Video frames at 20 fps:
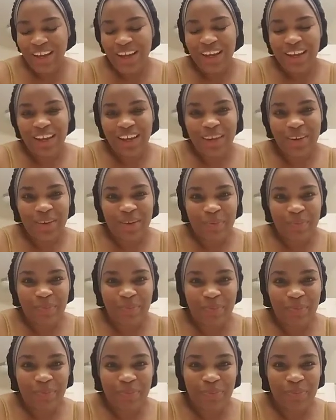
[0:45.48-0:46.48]

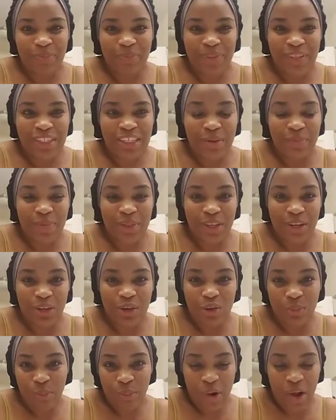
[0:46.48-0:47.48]
Some of the
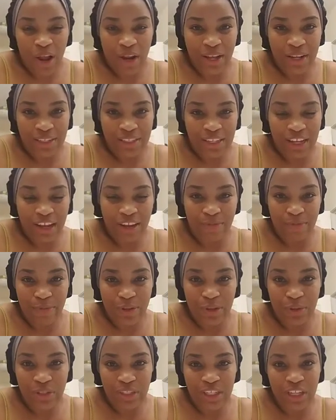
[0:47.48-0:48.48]
new products I'm
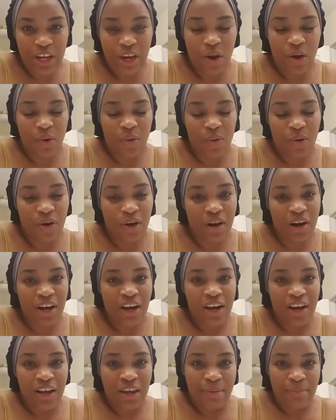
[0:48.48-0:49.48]
using, or
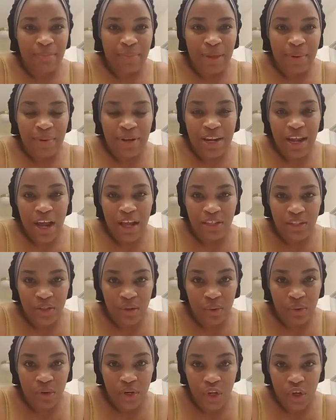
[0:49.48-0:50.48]
maybe not so
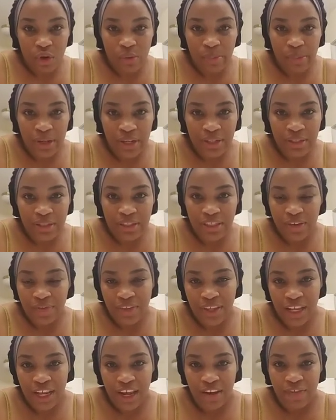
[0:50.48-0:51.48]
new, but stuff that
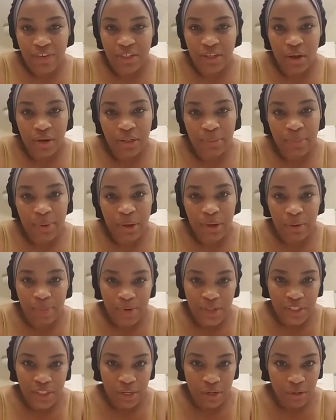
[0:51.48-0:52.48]
I haven't talked about on my
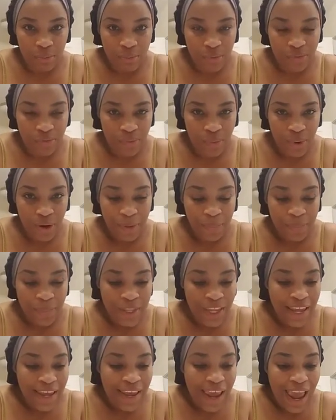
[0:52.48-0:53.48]
channel before,
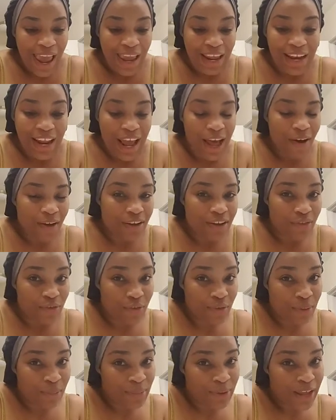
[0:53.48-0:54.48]
and how I've
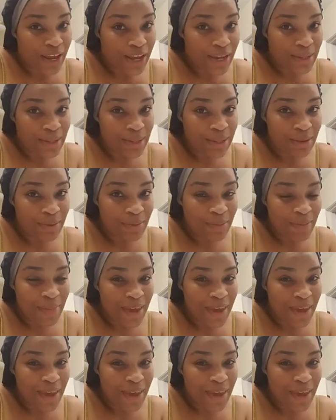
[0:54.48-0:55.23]
applied them.